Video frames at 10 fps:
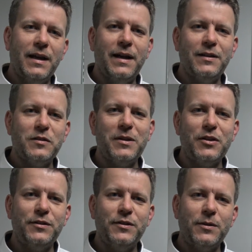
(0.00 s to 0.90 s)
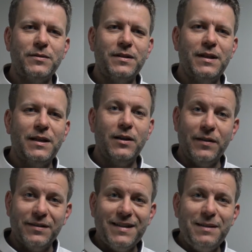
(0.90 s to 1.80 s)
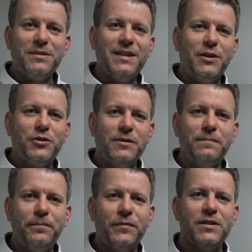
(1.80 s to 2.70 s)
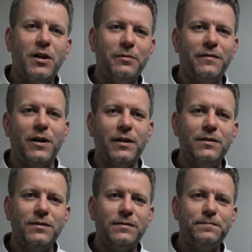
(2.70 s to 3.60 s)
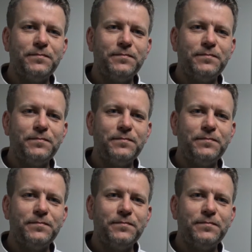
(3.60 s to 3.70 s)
and especially as you go to the steam station type of irons.